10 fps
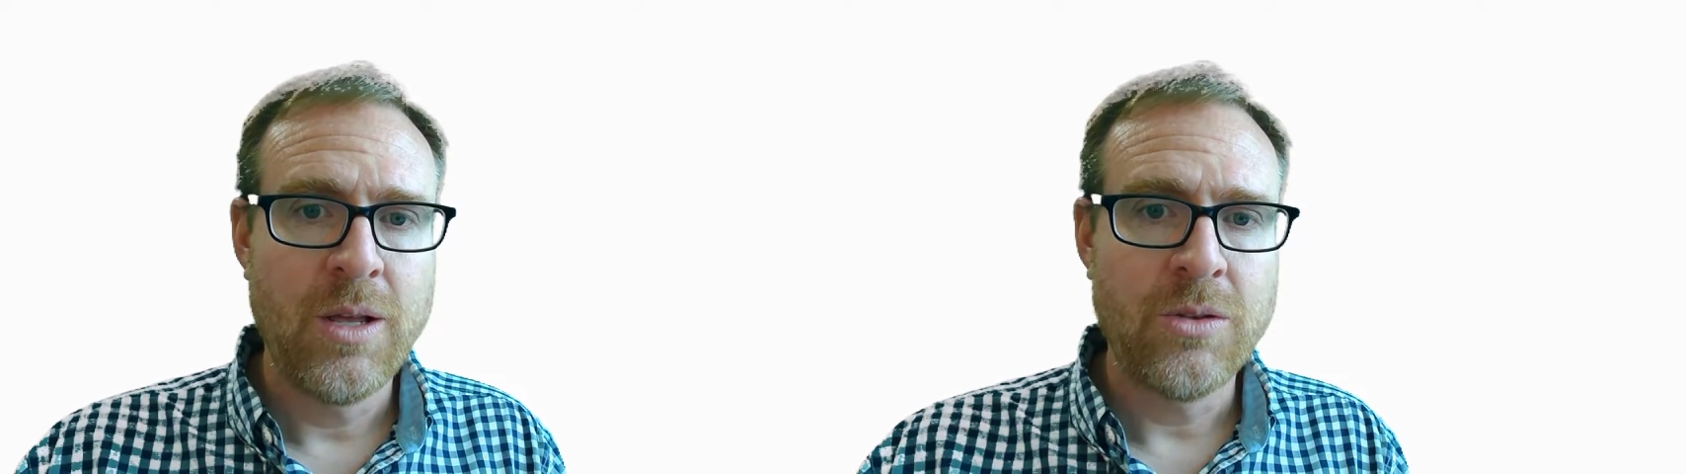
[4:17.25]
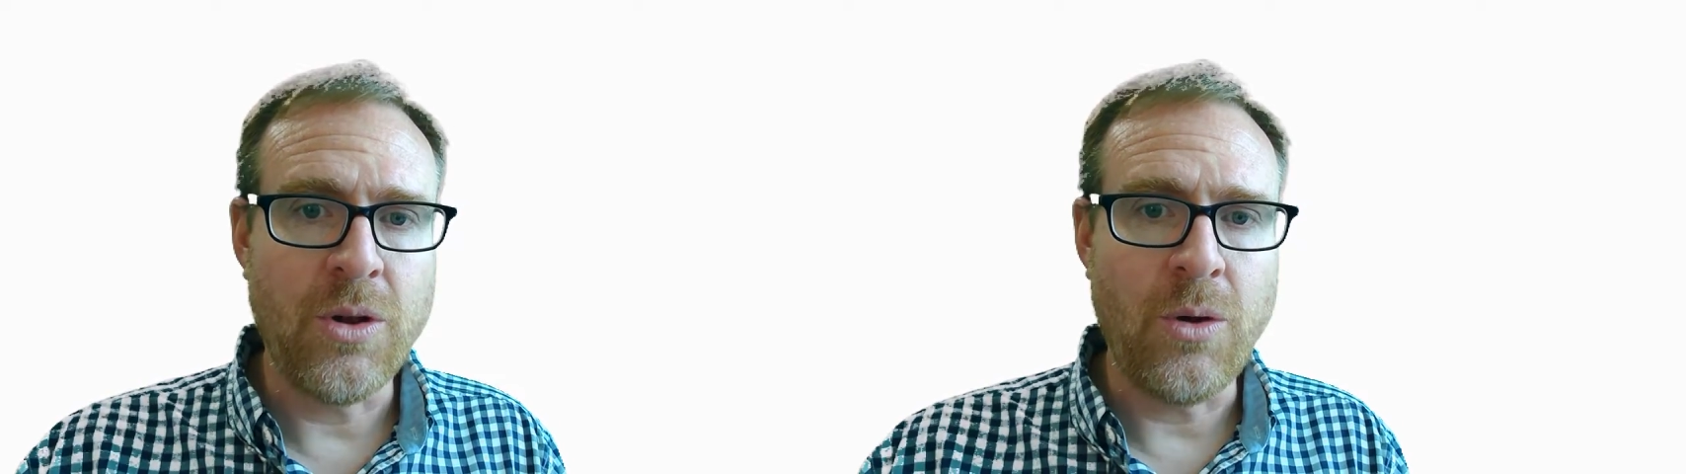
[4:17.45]

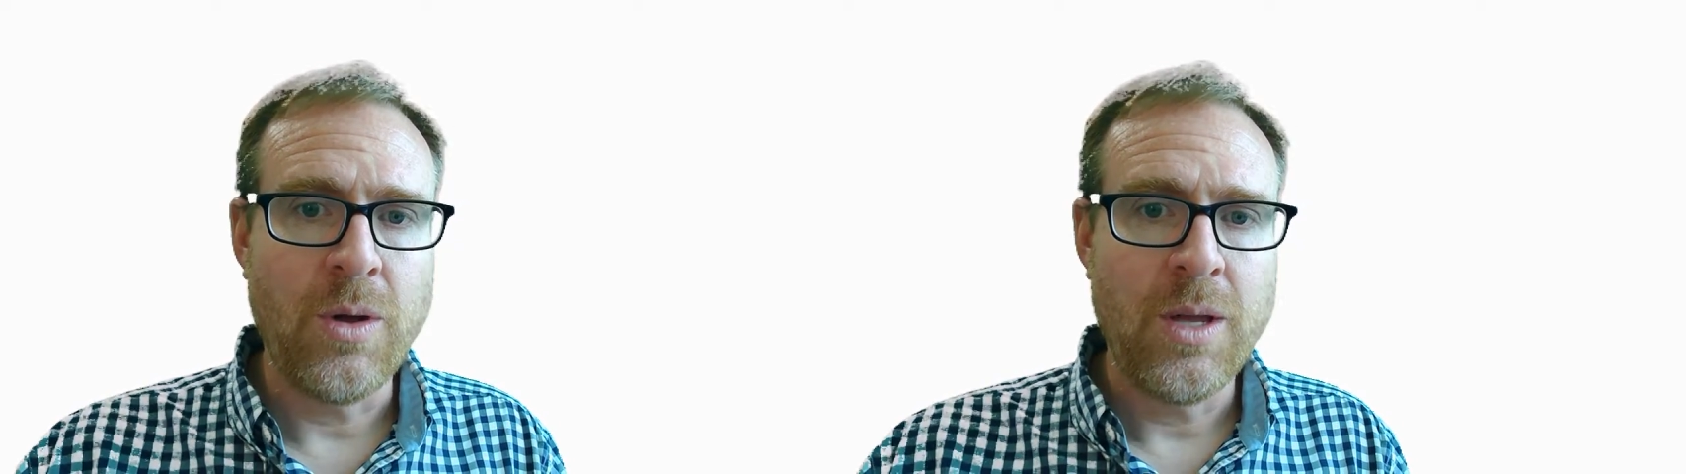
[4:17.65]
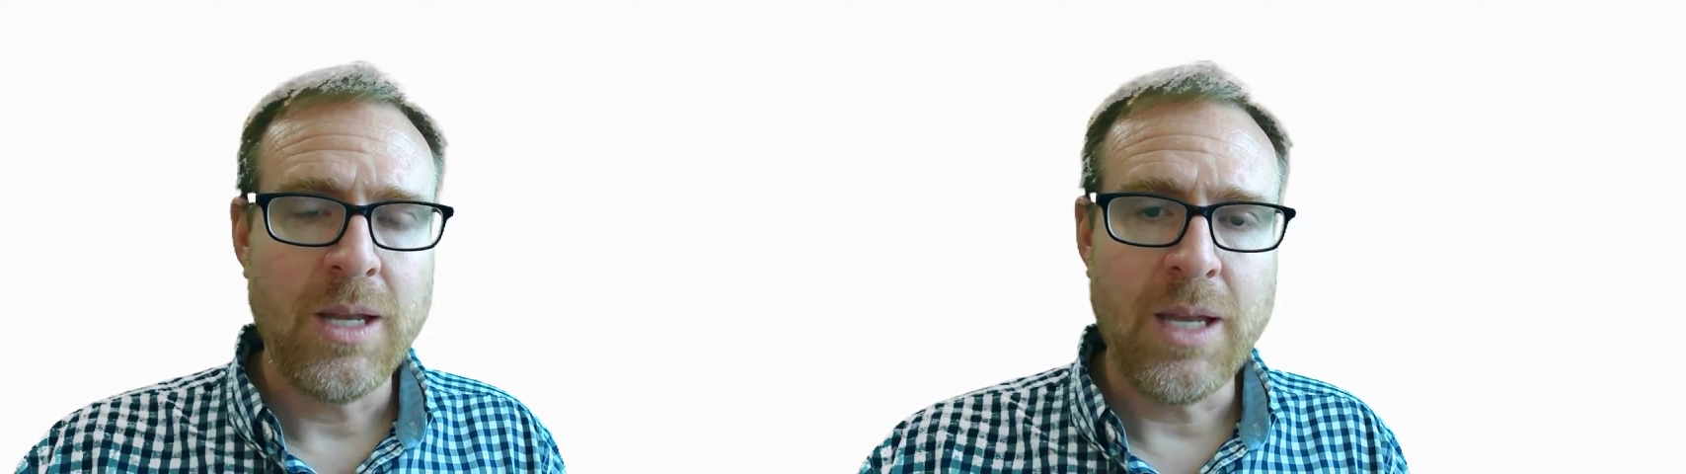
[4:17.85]
So
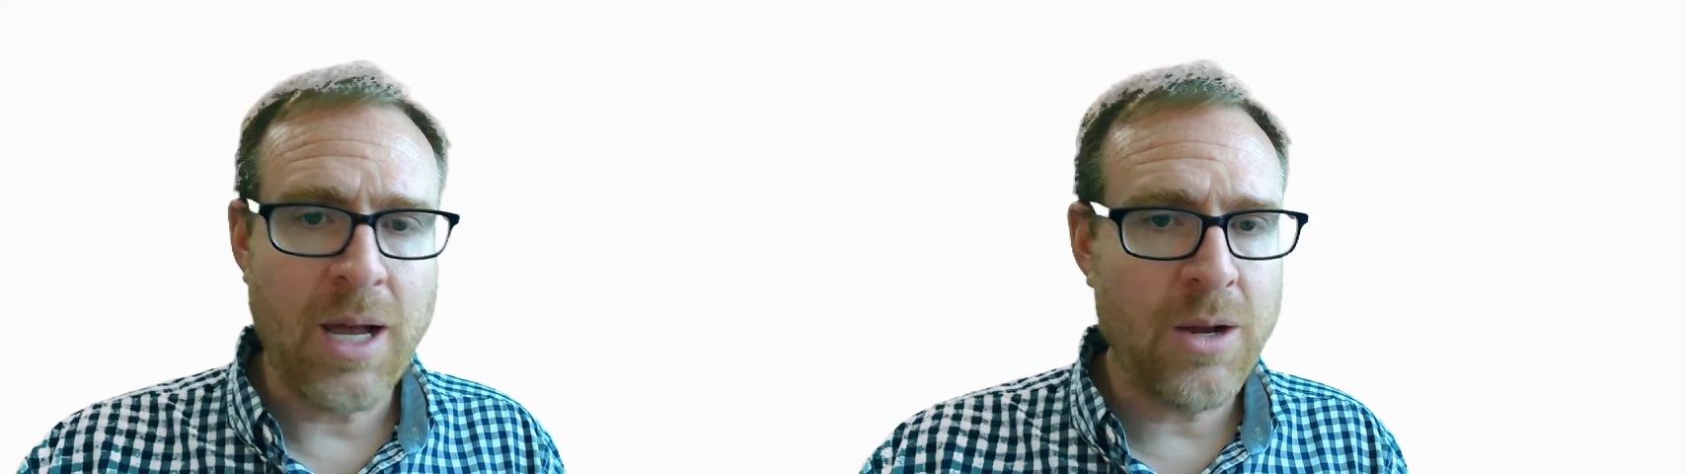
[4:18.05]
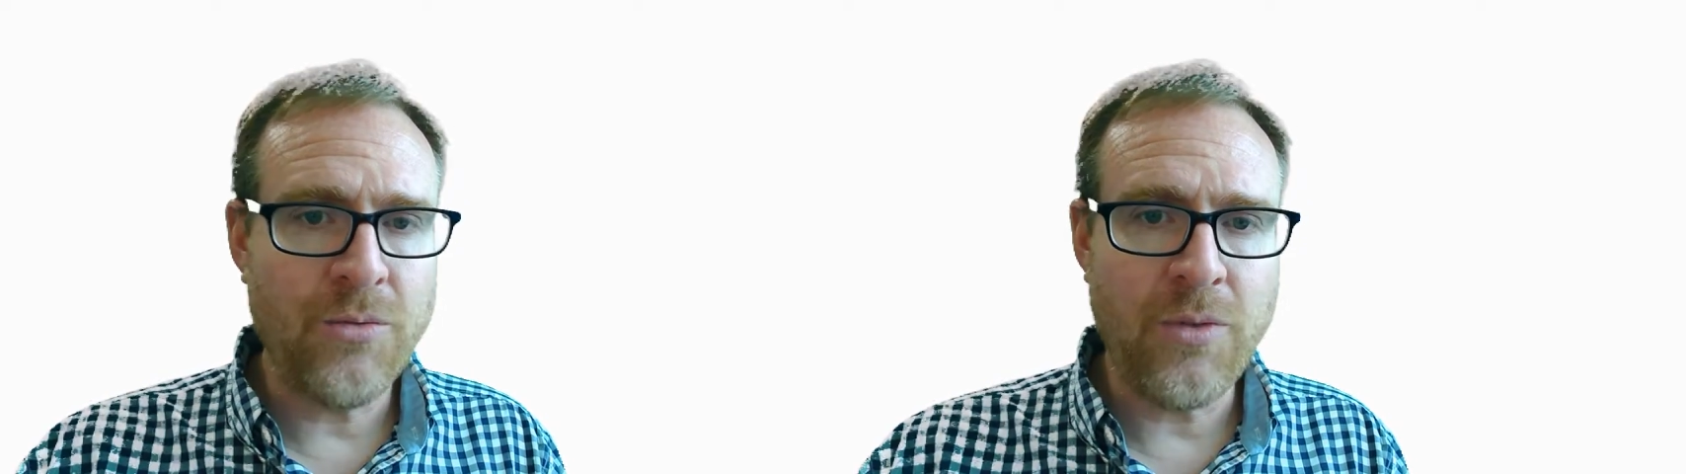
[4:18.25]
get
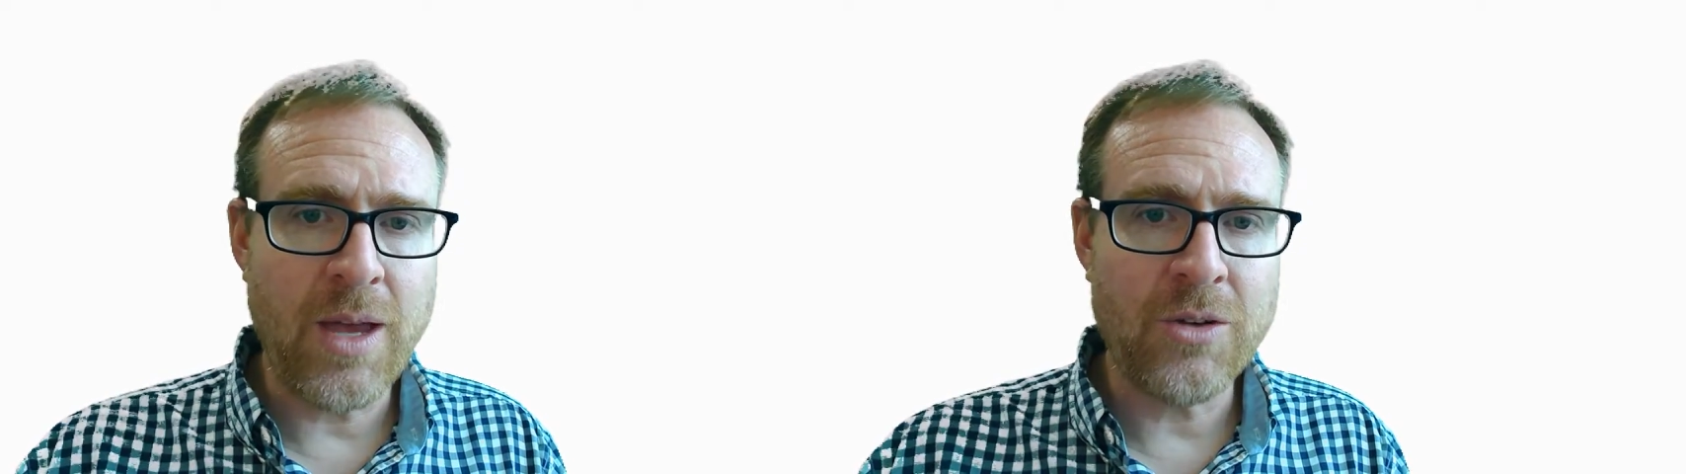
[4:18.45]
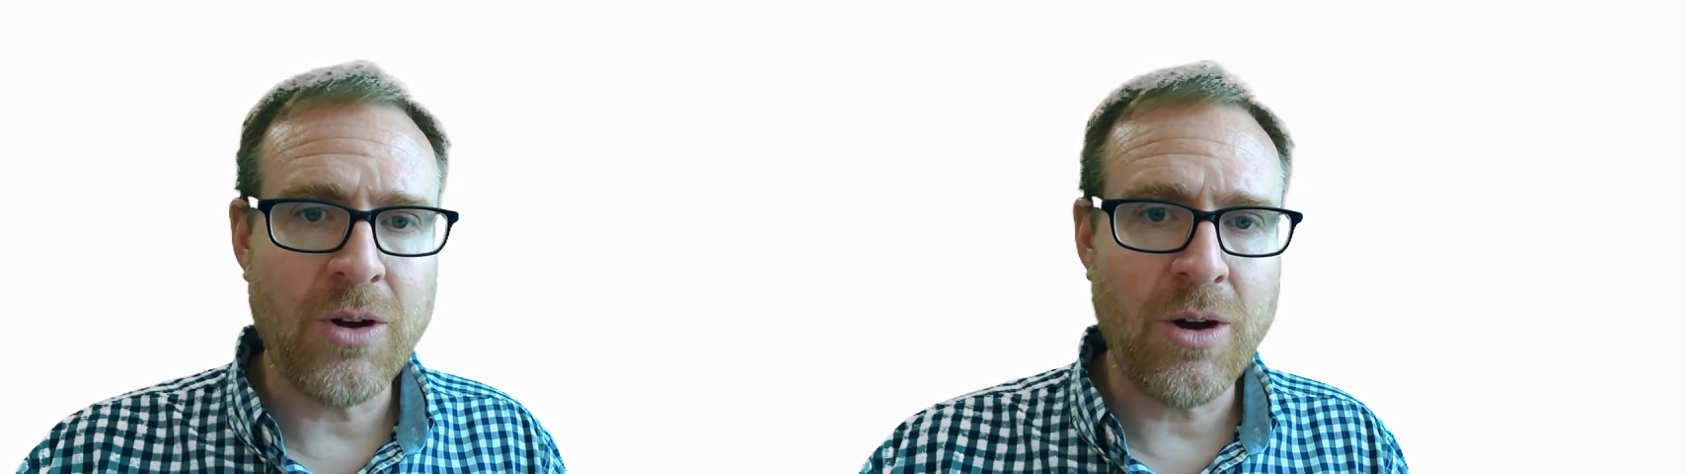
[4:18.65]
out your
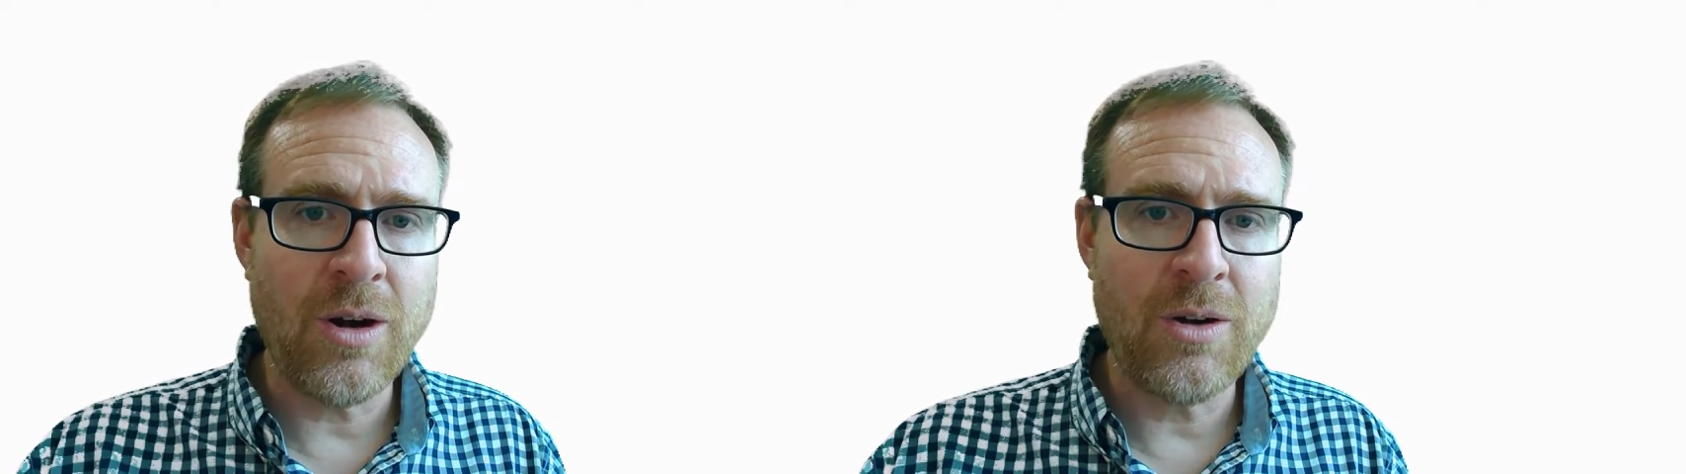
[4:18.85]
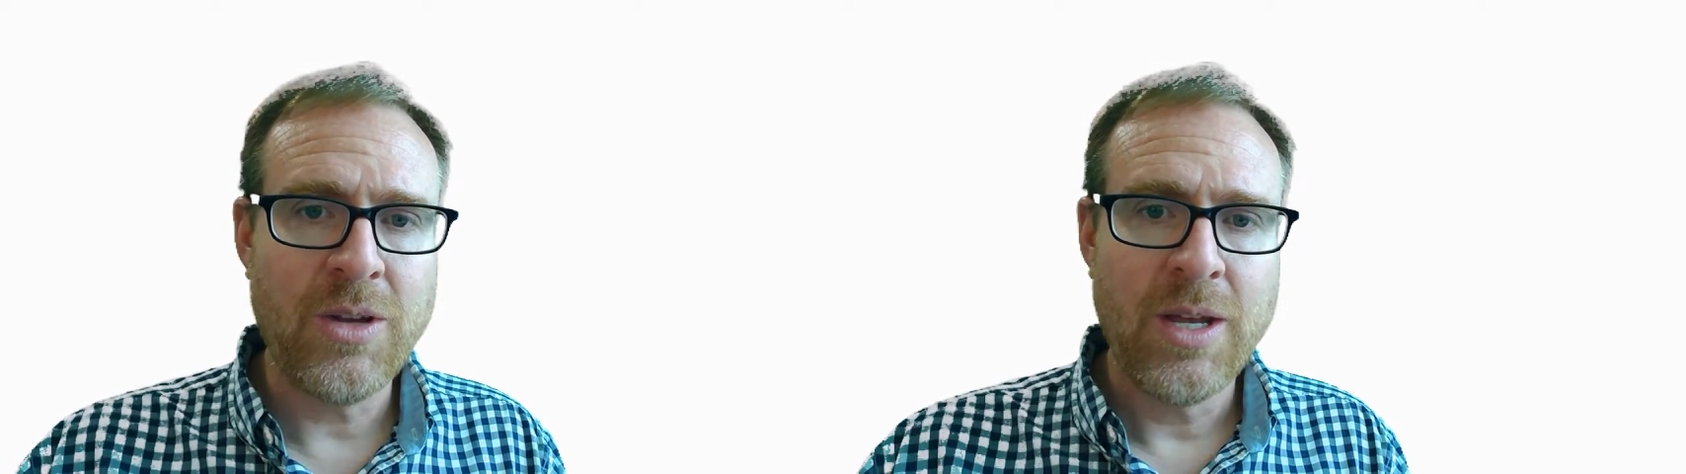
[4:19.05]

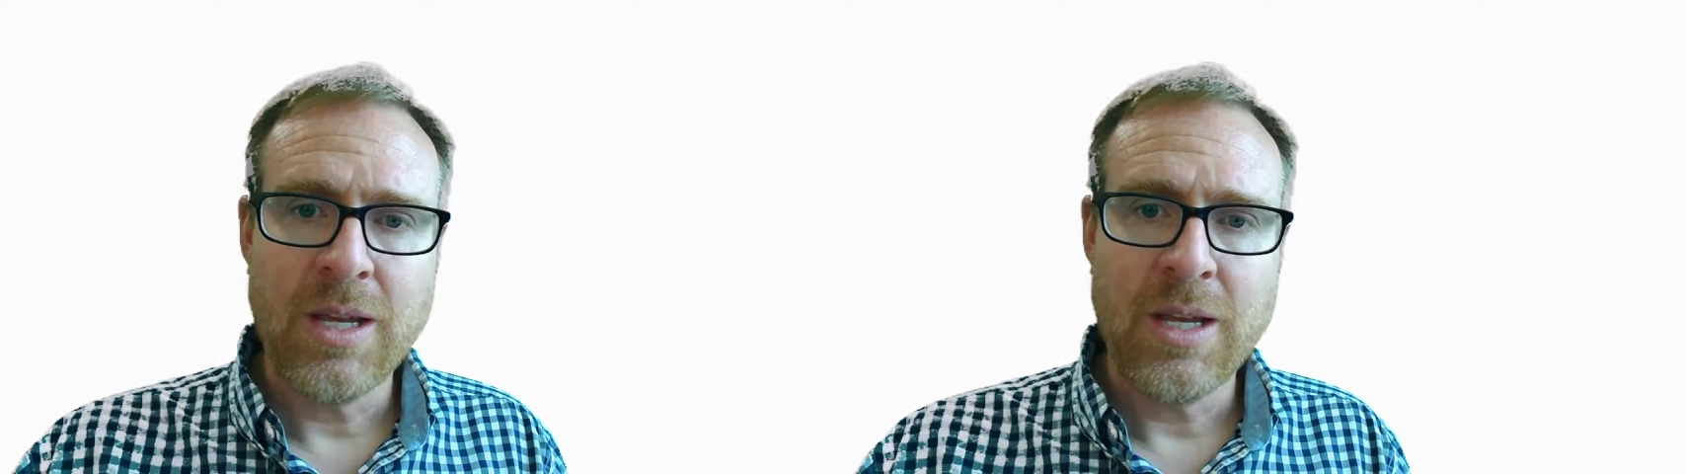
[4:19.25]
flashcards,